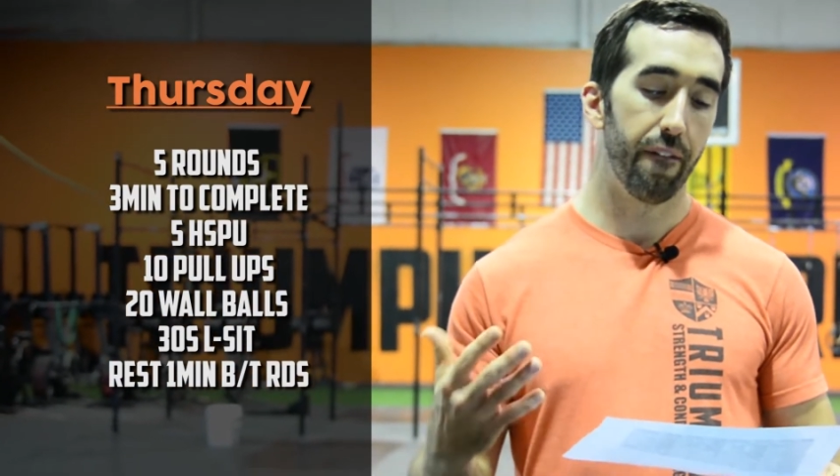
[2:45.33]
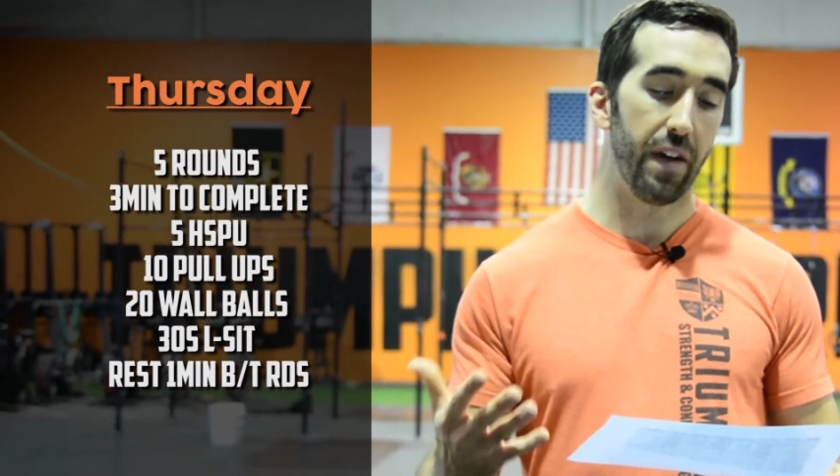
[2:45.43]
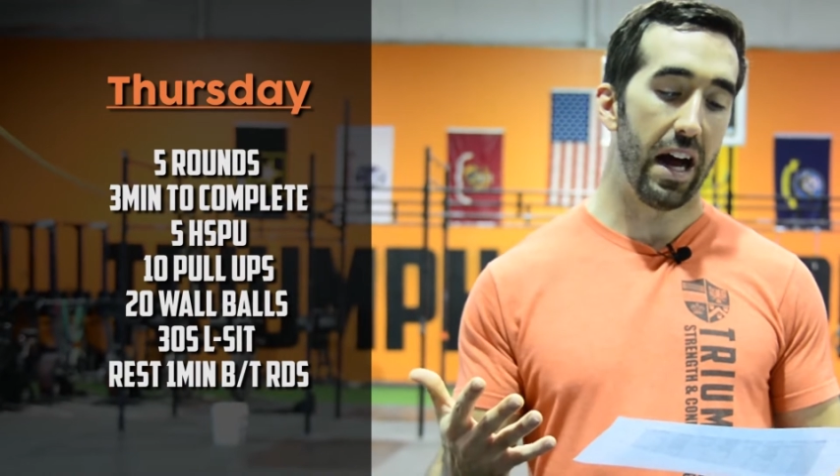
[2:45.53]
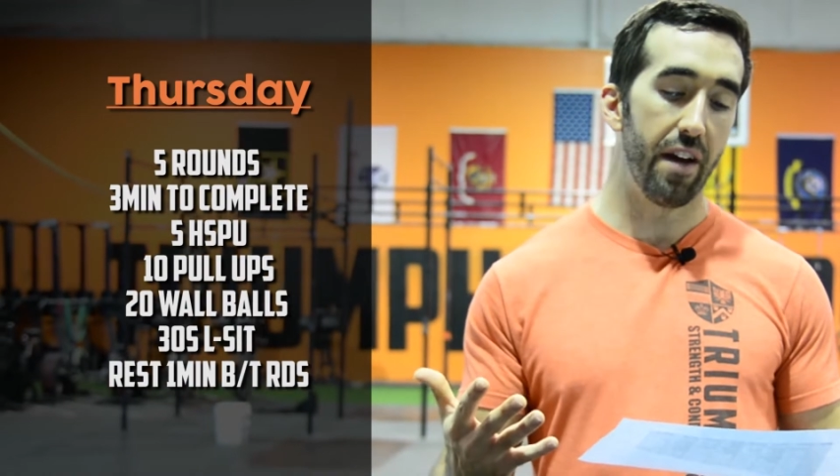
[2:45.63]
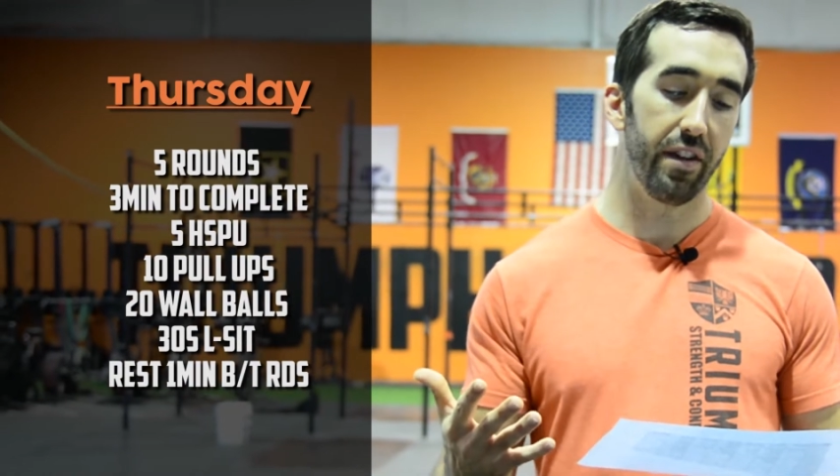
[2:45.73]

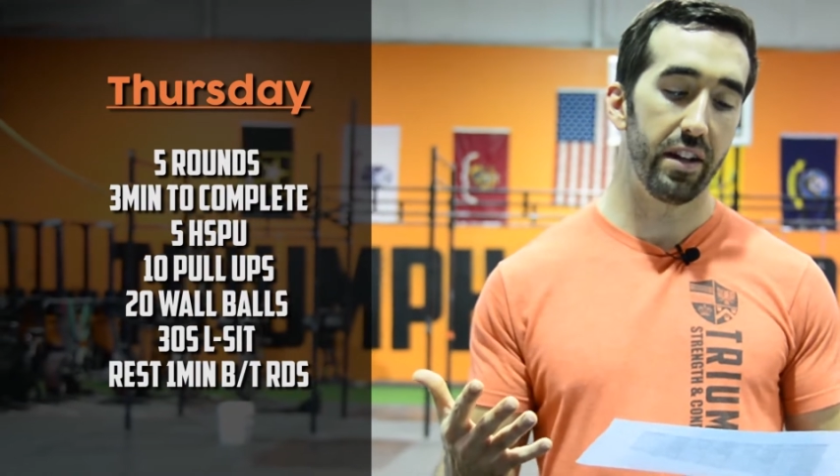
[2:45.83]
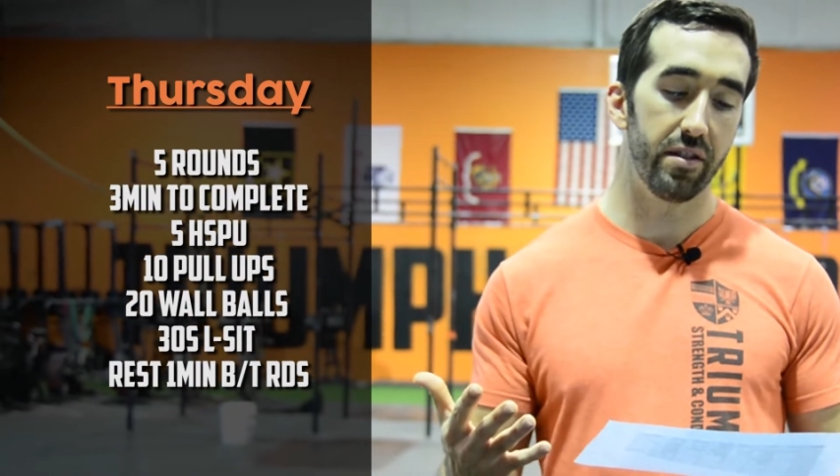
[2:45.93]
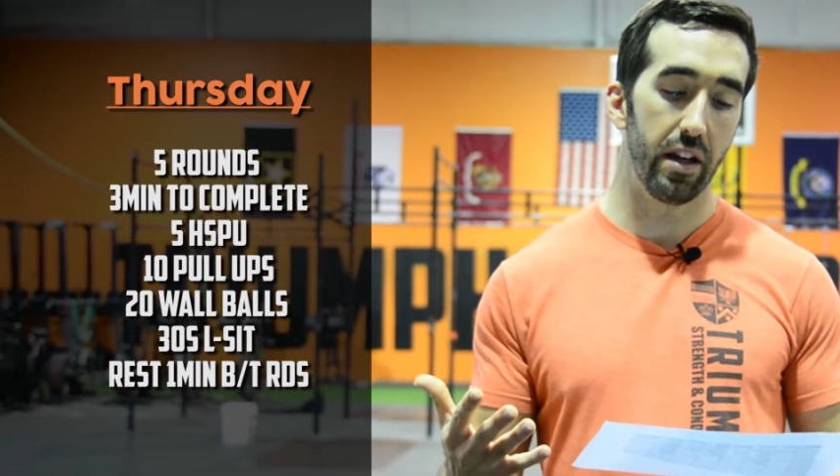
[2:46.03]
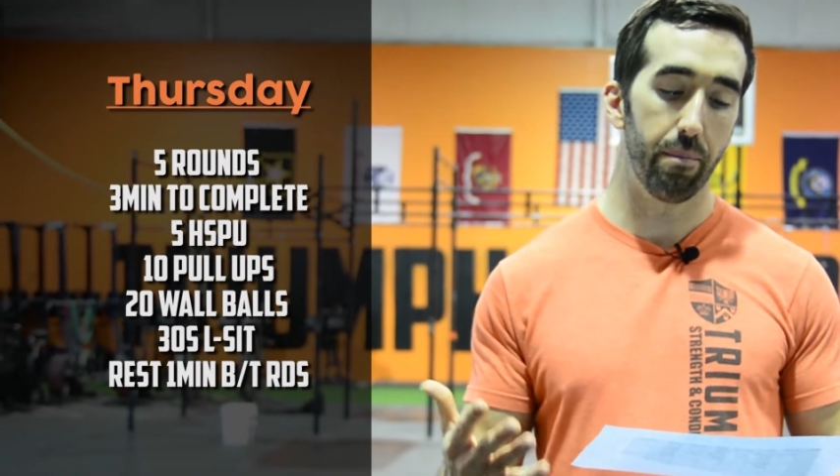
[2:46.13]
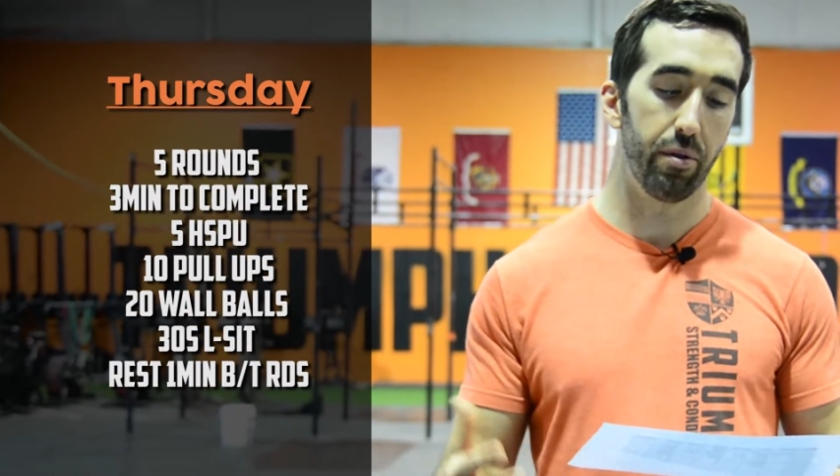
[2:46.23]
5
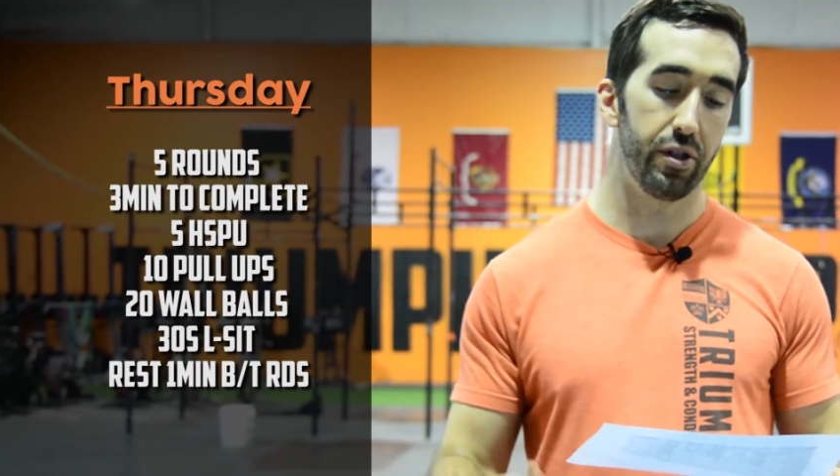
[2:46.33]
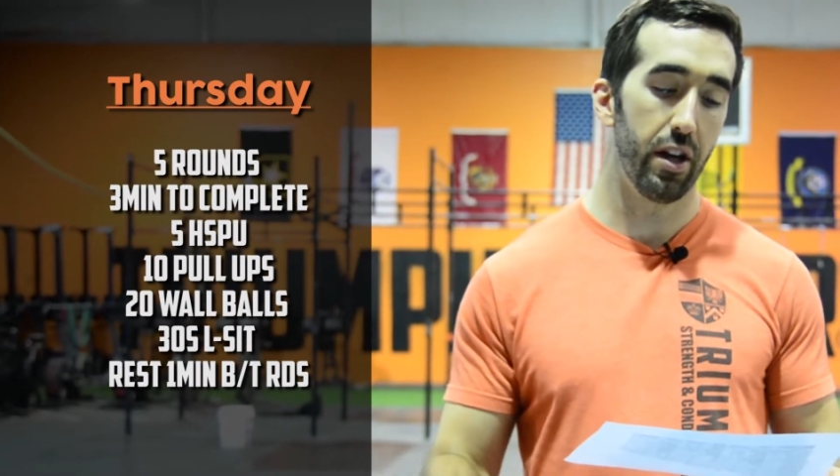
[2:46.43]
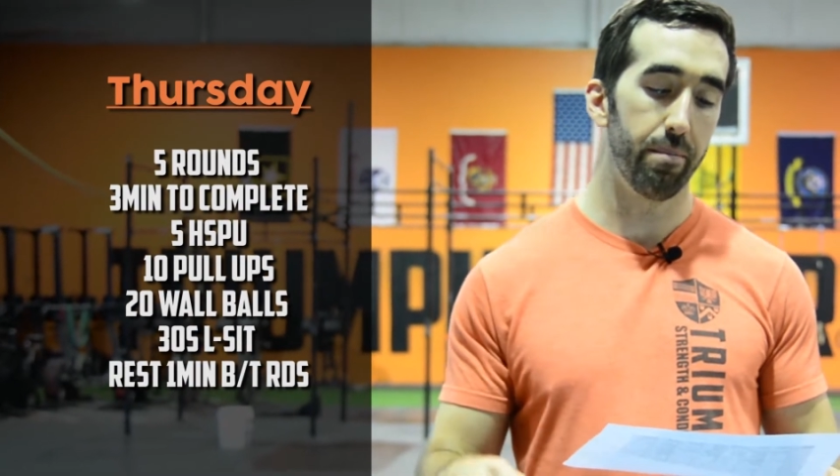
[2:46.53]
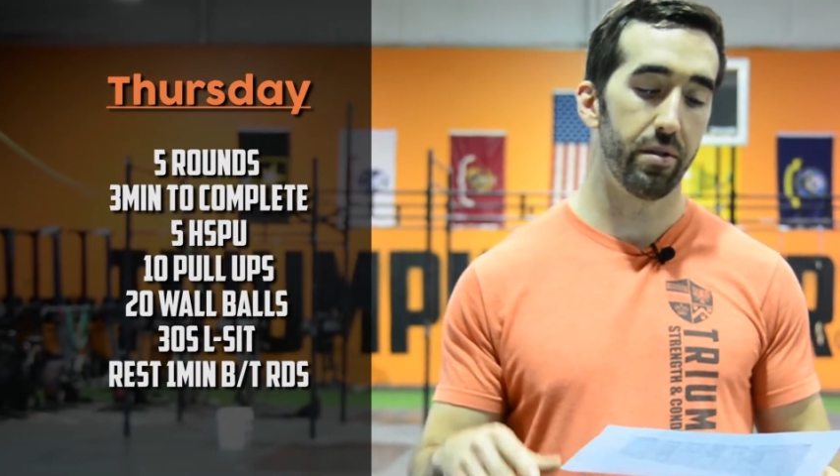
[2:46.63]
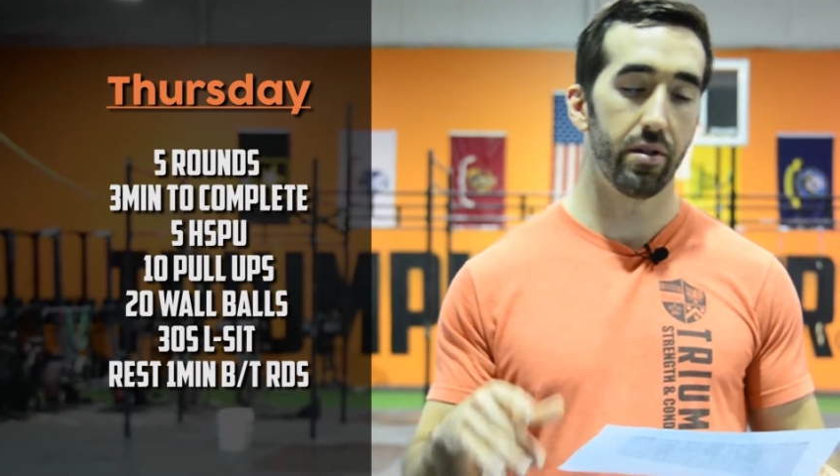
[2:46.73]
handstand
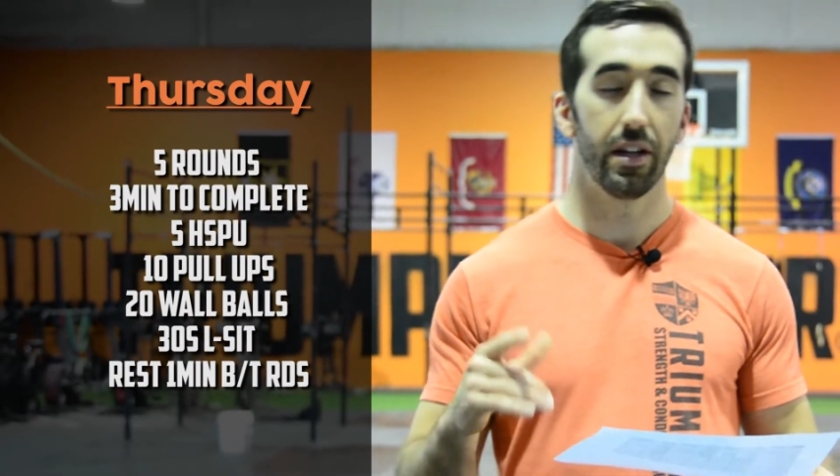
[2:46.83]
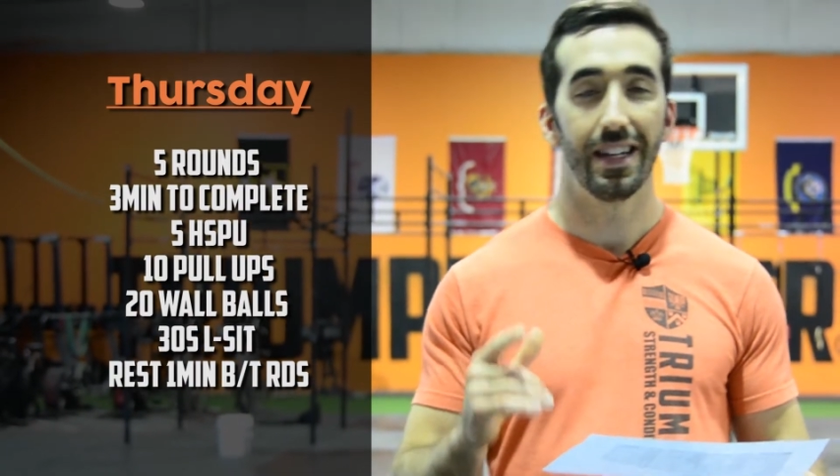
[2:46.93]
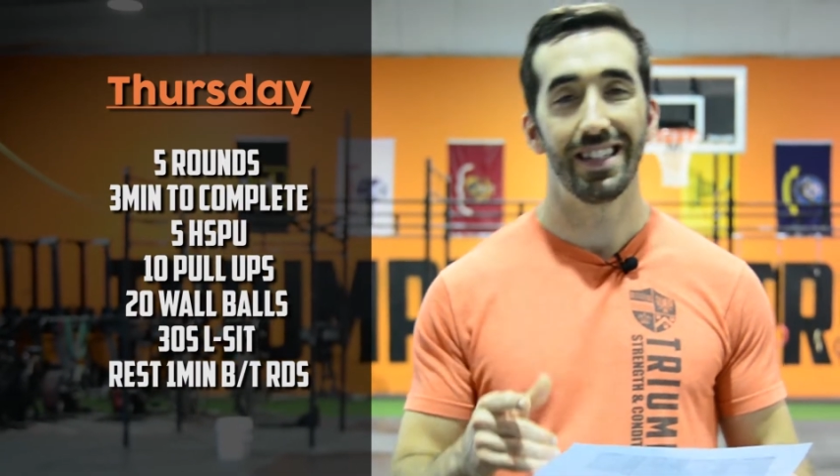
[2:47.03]
push-ups,